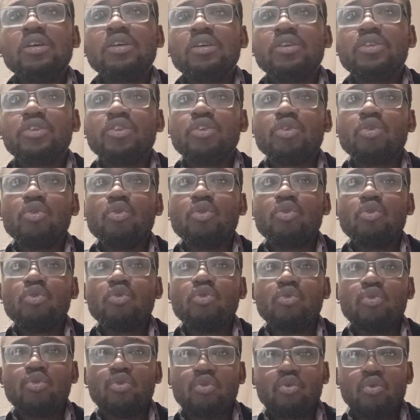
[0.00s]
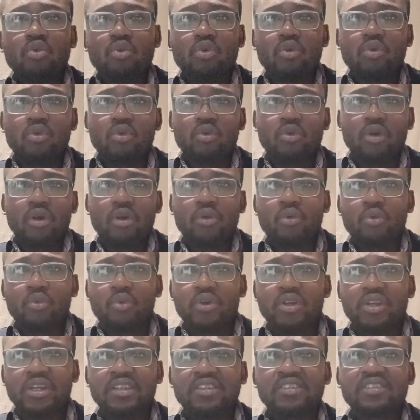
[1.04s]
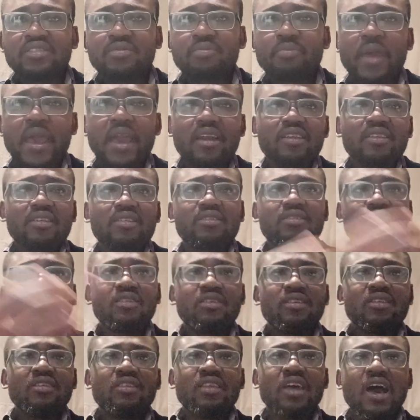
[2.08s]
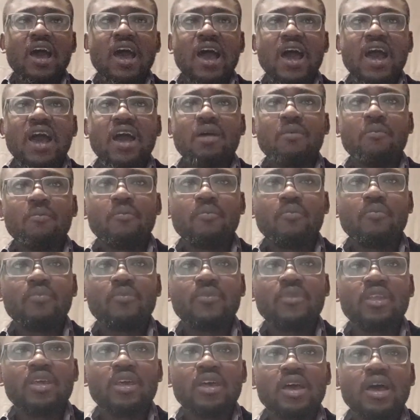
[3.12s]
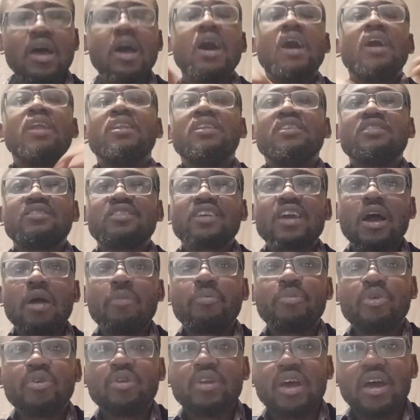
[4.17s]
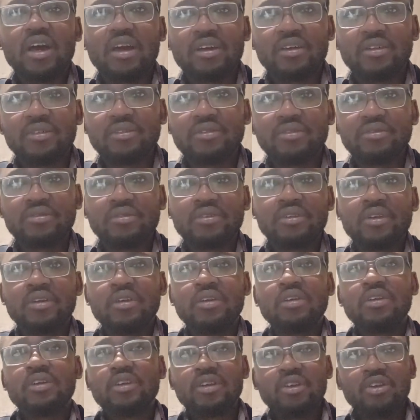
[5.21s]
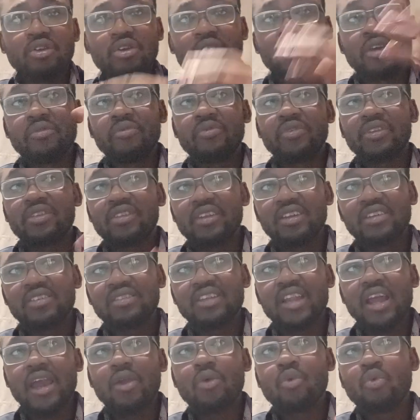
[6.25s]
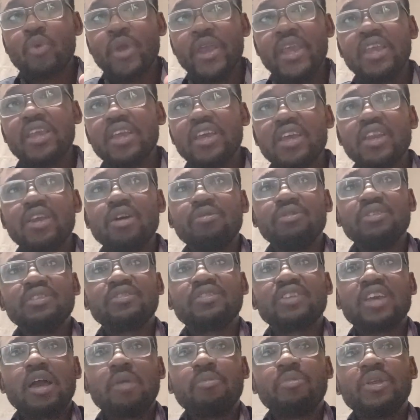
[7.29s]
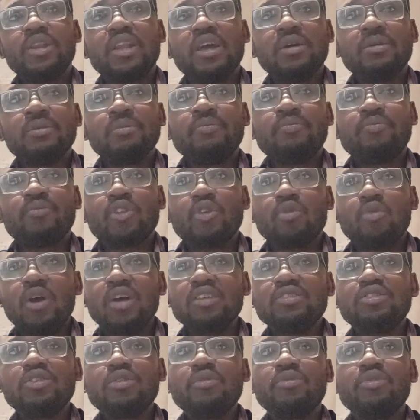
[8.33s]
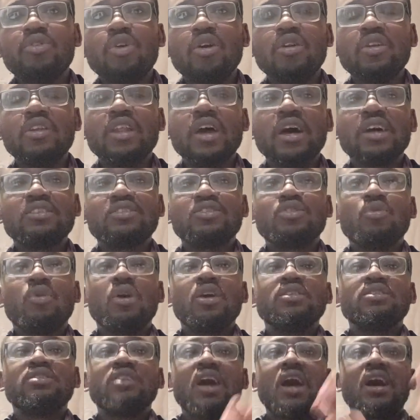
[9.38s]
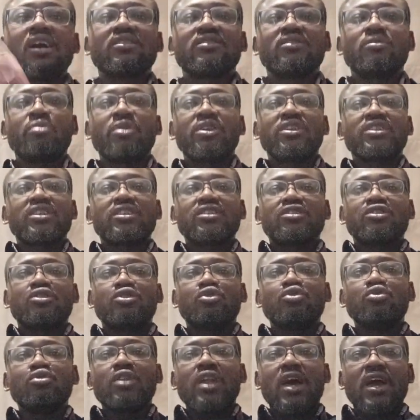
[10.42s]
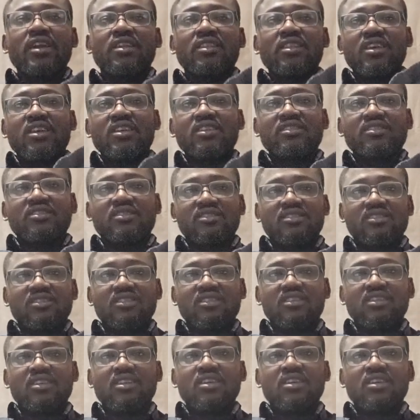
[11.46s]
you would inspect the arm and the scapula, looking for things like winging of the scapula. Once you've done that, you want to ask the patient to do like this